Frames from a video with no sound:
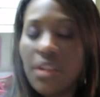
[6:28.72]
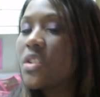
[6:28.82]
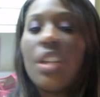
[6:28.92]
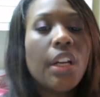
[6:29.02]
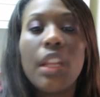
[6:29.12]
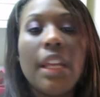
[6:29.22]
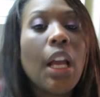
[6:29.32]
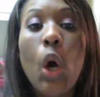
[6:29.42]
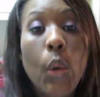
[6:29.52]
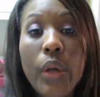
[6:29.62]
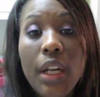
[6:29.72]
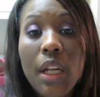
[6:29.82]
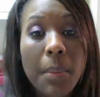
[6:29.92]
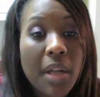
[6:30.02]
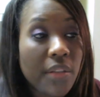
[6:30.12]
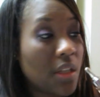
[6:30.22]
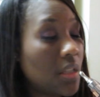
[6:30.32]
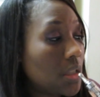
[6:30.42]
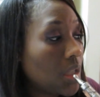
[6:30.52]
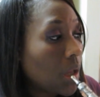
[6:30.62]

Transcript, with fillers: There's nothing coconut about this.